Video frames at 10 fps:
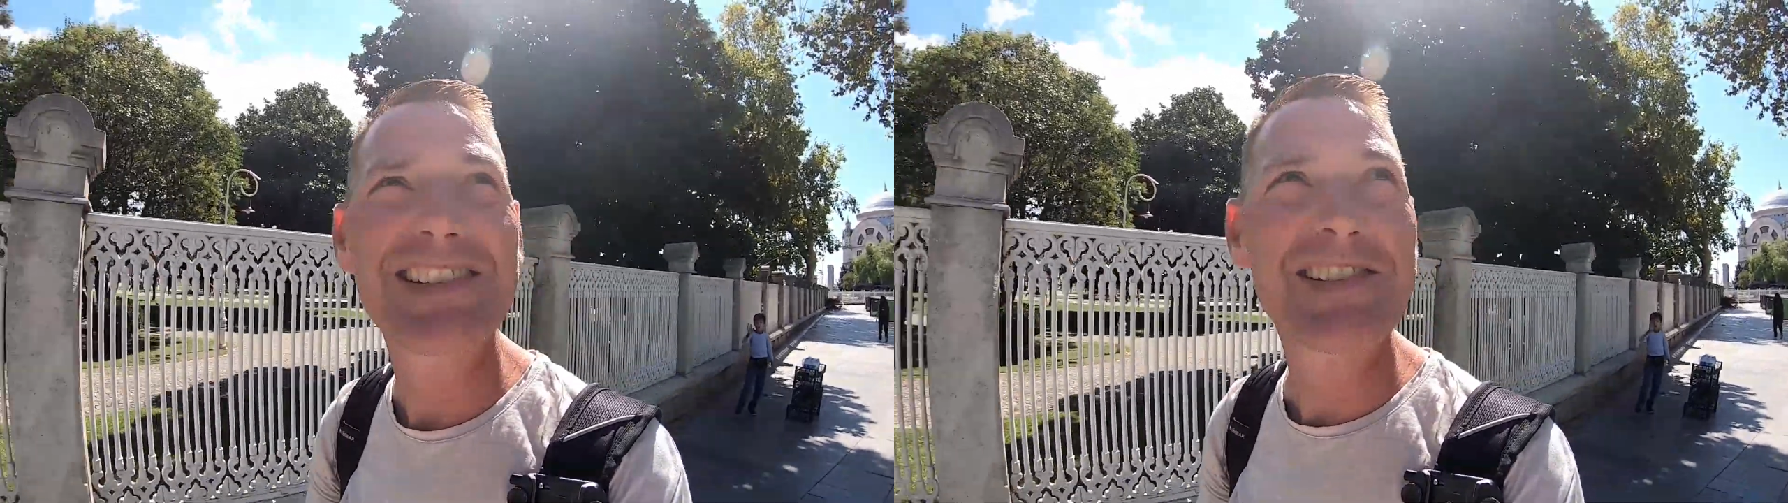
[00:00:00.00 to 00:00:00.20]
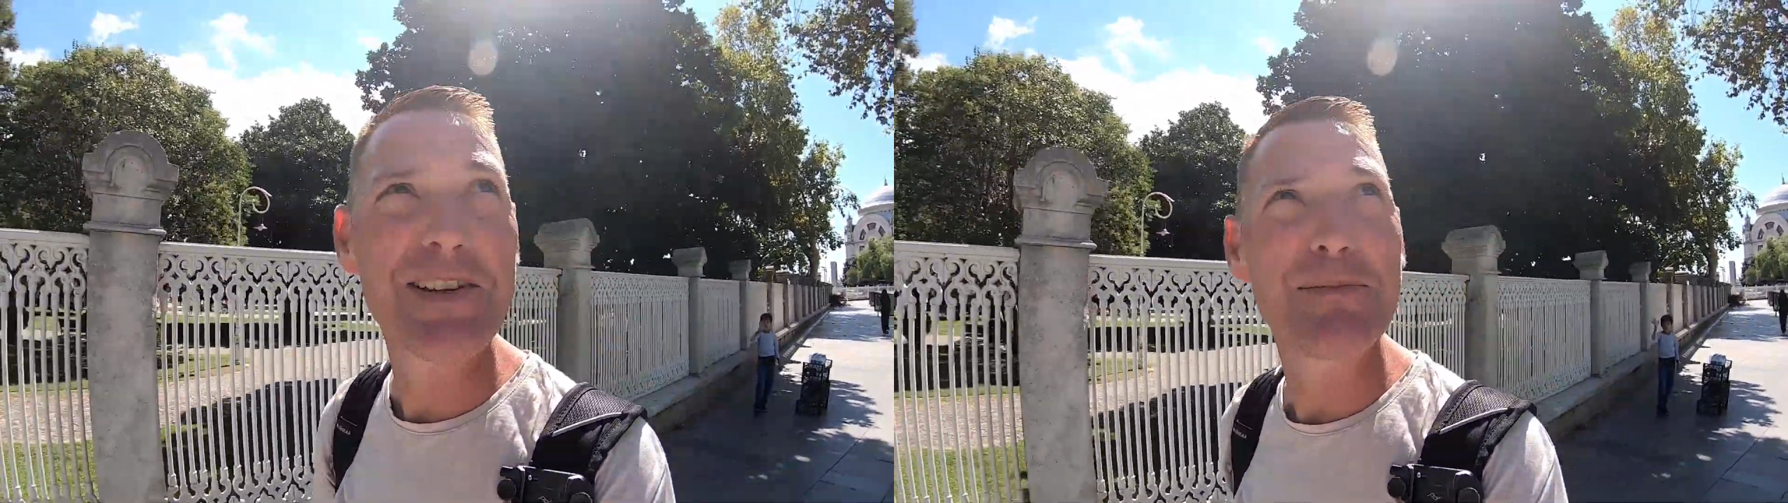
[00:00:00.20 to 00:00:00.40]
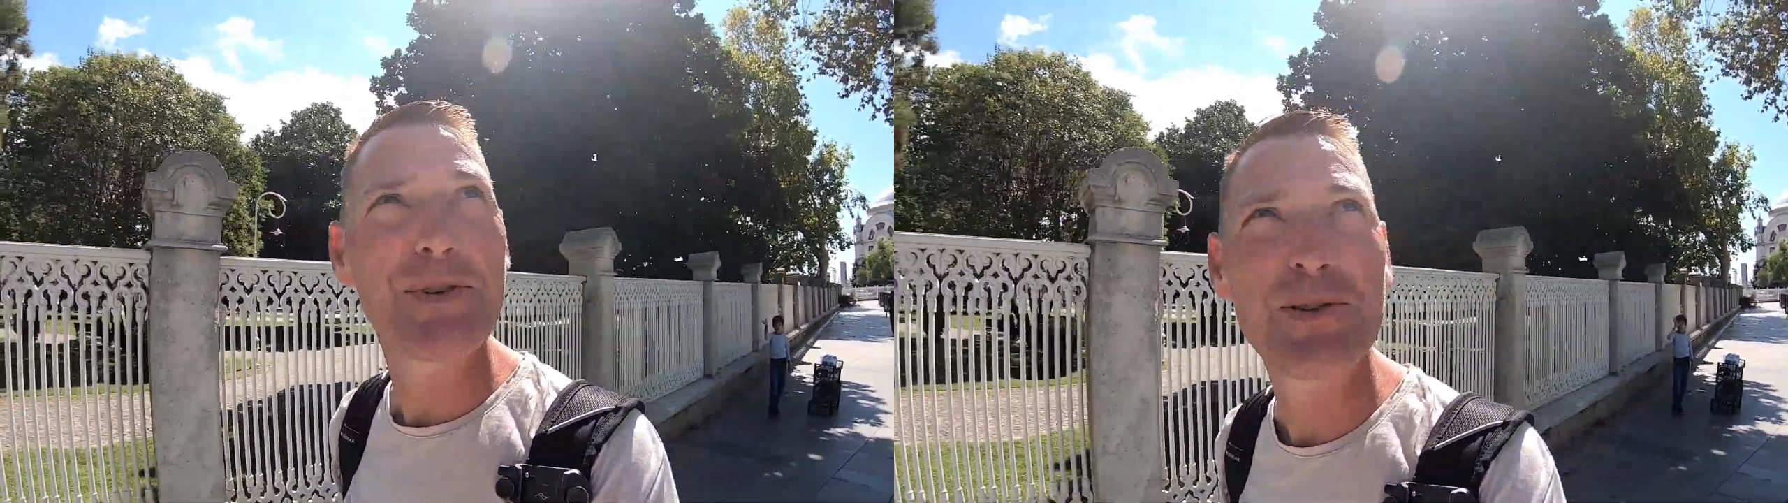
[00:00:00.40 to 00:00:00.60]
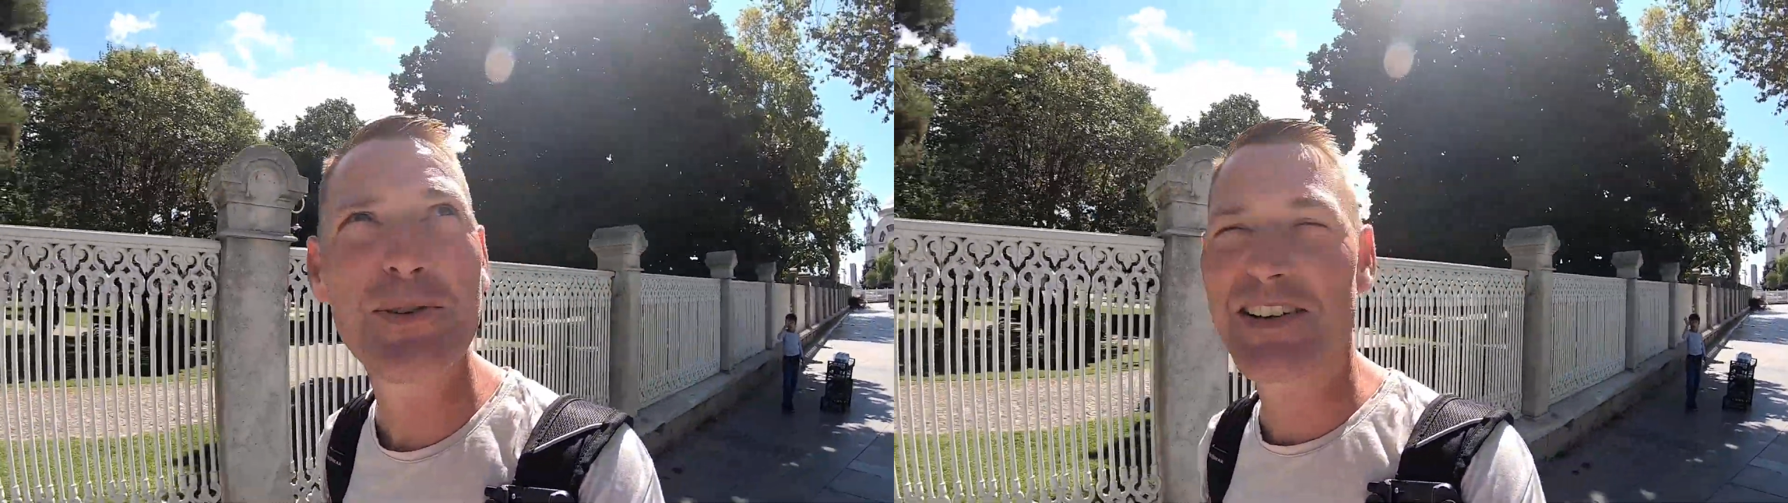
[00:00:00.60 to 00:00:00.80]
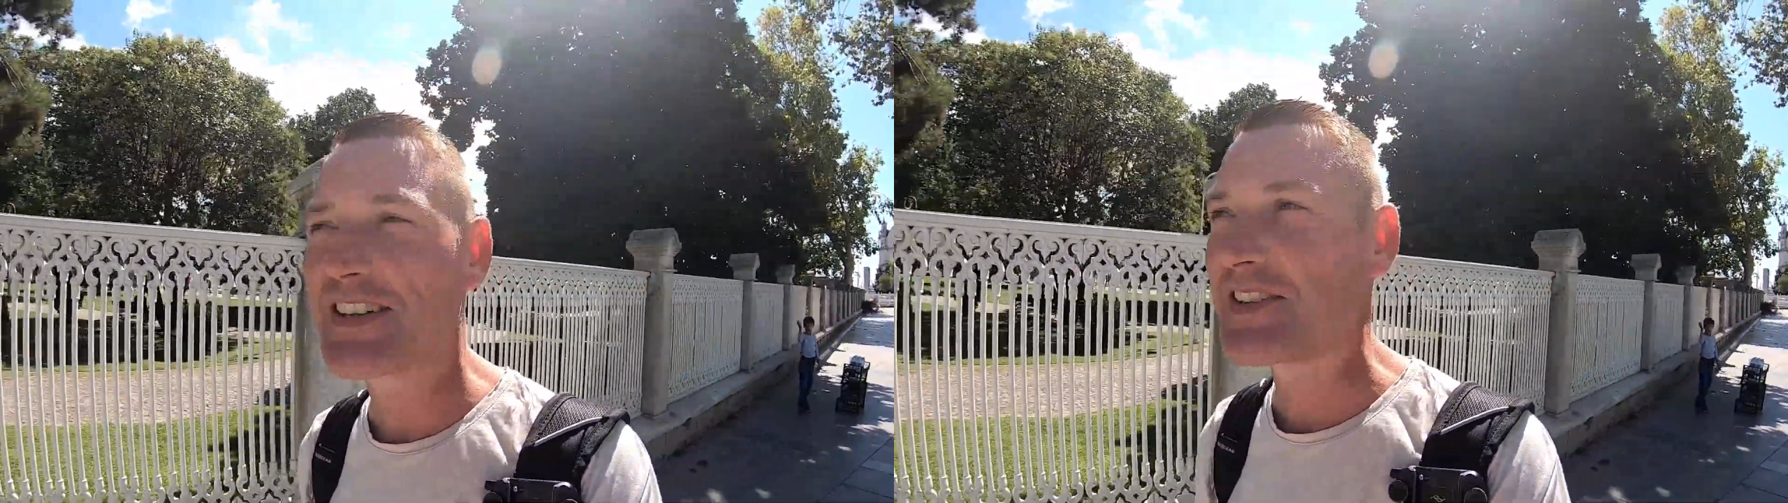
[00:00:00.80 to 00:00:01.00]
Istanbul
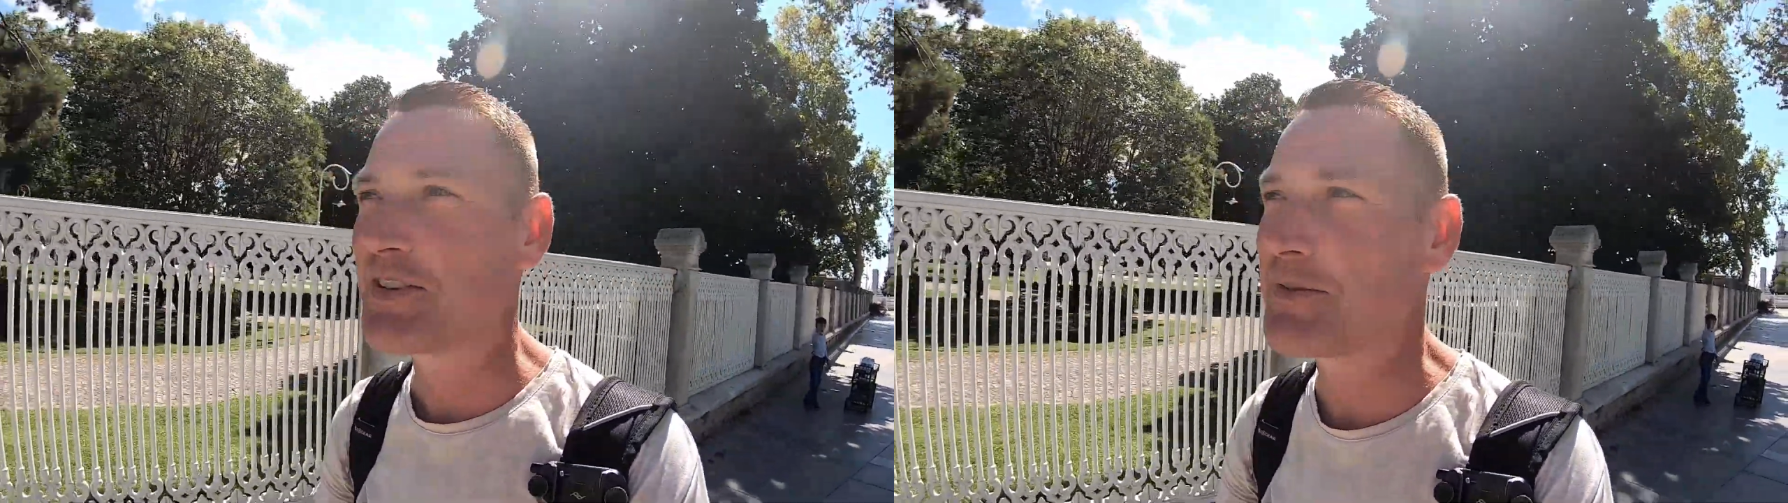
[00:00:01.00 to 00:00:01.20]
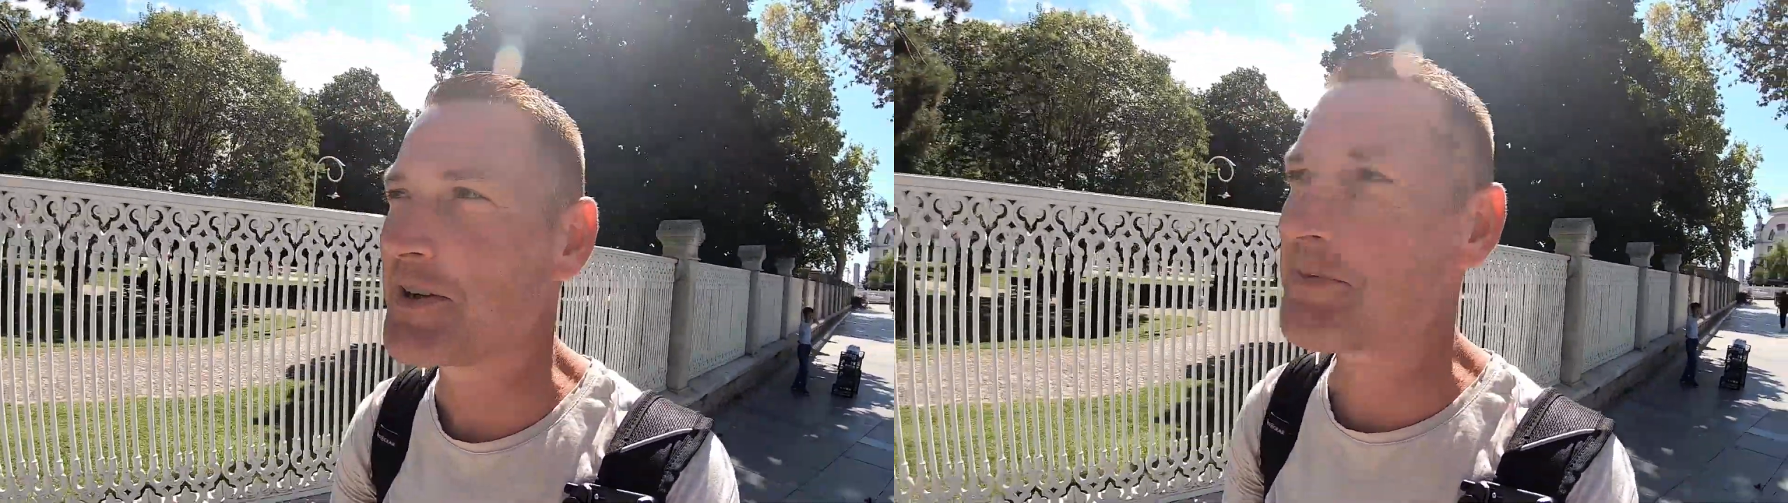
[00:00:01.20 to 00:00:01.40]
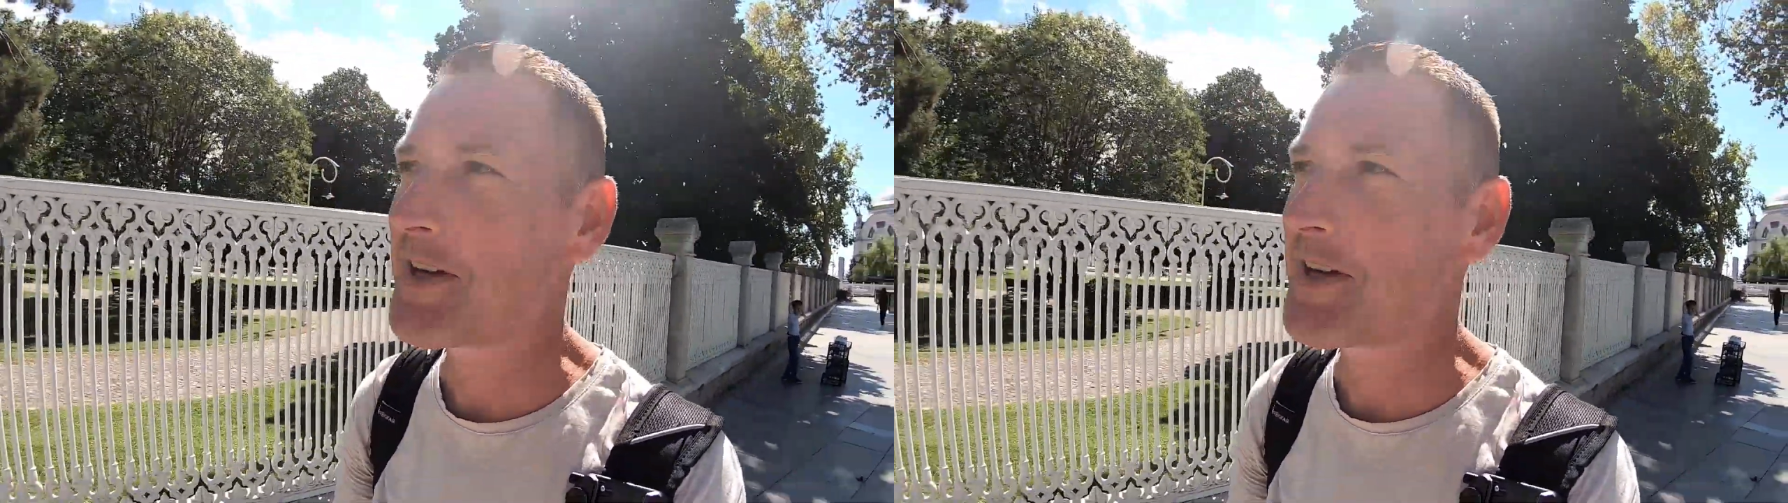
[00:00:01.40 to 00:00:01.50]
wearing a Green Bay